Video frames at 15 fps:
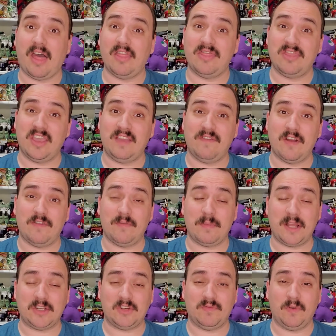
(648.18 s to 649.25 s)
Thank you very
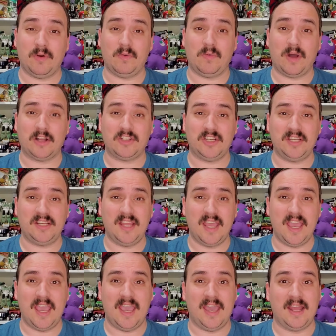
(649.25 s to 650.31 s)
much for watching,
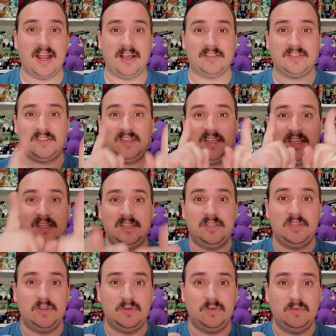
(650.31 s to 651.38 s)
and I'll see
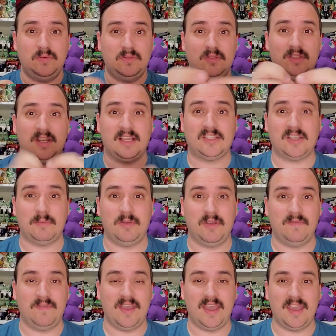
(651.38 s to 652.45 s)
you the next time you
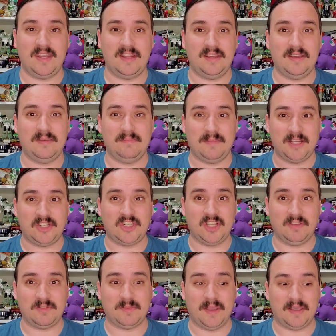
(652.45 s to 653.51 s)
invade my
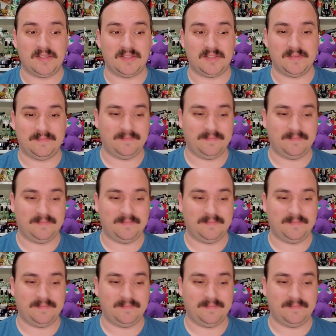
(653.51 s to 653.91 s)
shelf space.